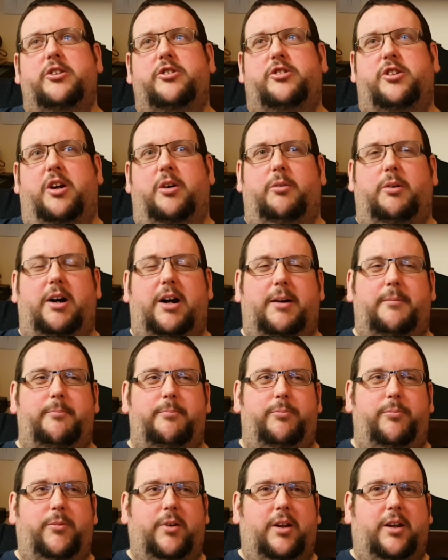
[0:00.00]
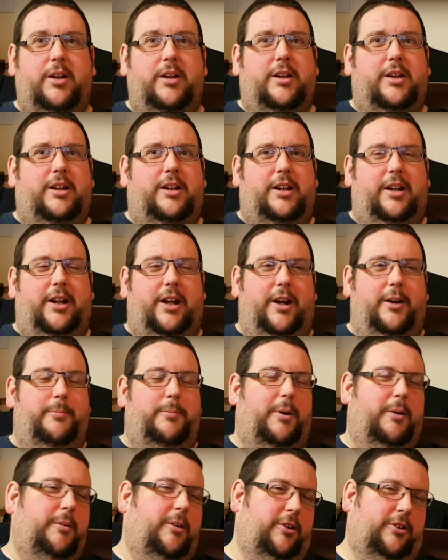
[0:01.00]
So,
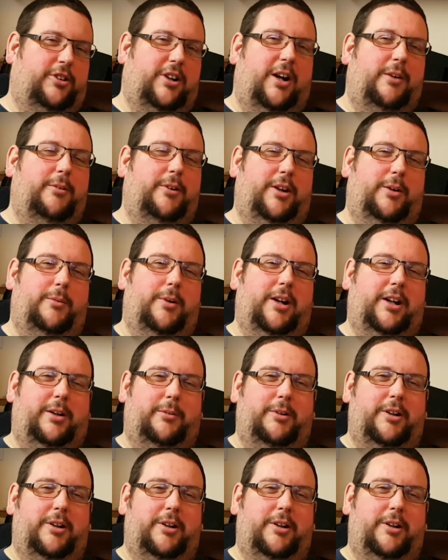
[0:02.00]
but I'm not sure how we're going to work it.